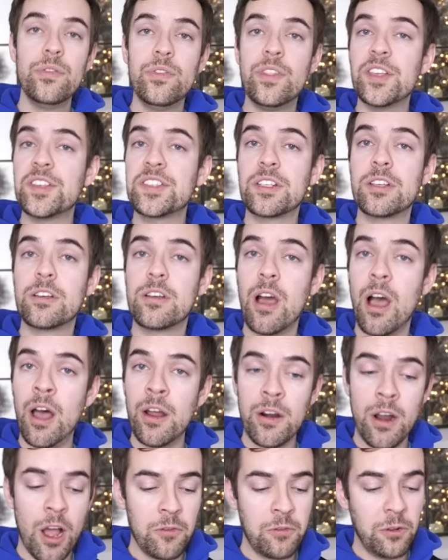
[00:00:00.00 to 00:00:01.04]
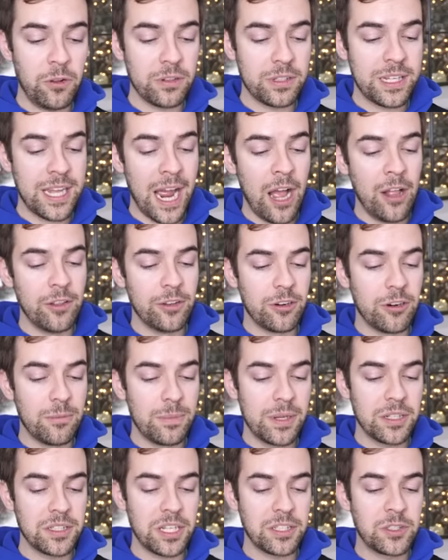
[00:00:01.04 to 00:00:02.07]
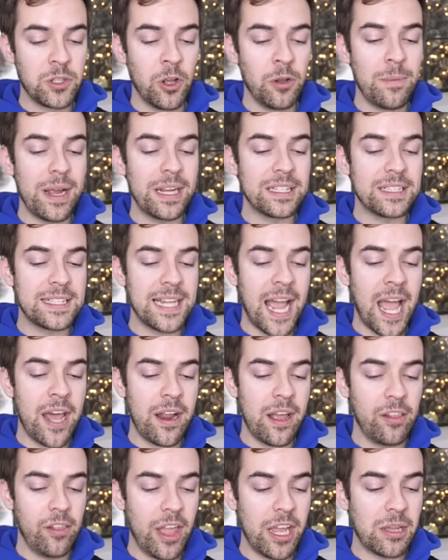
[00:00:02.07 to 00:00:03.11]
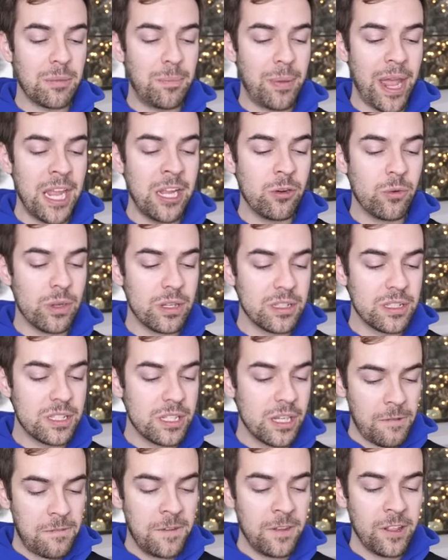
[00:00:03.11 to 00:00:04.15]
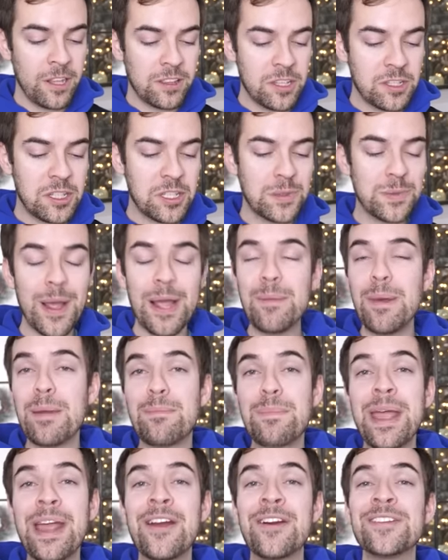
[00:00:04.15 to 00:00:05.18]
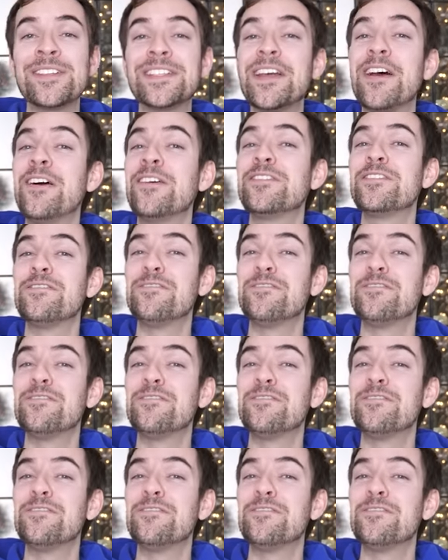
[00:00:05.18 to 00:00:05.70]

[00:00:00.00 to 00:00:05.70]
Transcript: This god-awful calendar because I told my dad I like penguins. I feel like this is why my parents are